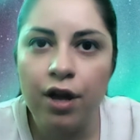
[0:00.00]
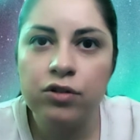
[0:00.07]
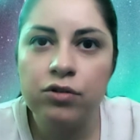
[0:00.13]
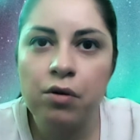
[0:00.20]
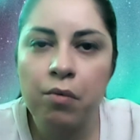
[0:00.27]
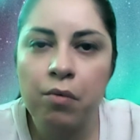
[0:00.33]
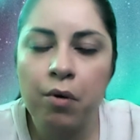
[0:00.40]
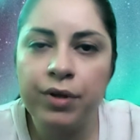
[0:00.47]

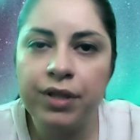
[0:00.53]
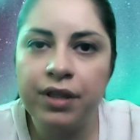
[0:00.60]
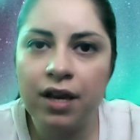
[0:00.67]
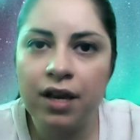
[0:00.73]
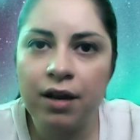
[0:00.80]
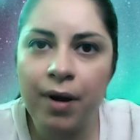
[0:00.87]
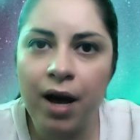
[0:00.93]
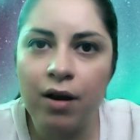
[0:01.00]
So when we
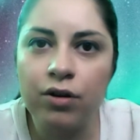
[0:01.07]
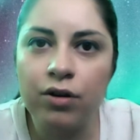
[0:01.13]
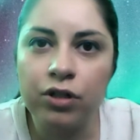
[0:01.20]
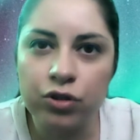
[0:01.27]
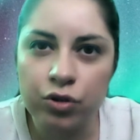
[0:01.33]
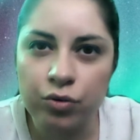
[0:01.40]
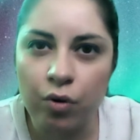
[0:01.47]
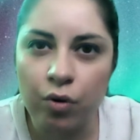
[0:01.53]
think about
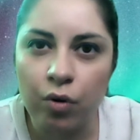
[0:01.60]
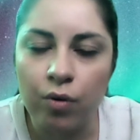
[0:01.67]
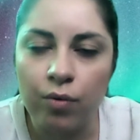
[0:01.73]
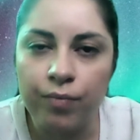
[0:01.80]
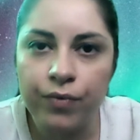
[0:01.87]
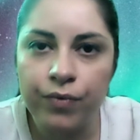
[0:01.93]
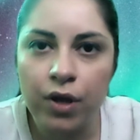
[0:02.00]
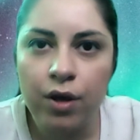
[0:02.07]
control,